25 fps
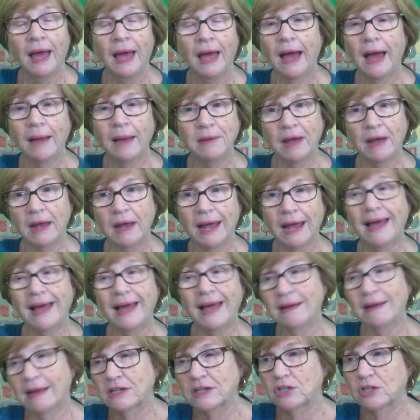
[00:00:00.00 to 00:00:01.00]

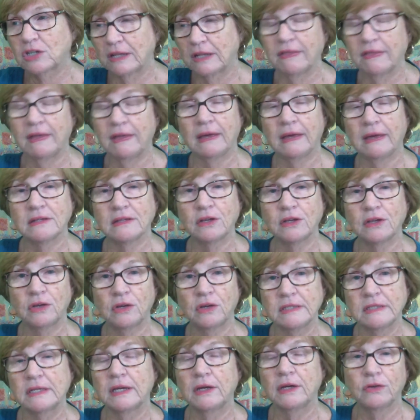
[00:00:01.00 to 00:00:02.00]
I actually think it's a
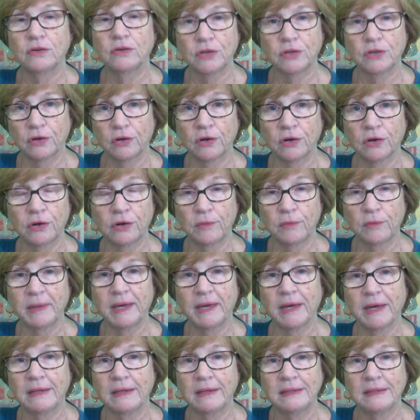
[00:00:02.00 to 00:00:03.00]
good skill to learn
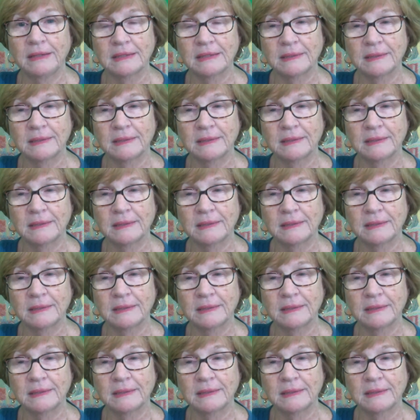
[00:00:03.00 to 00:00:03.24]
because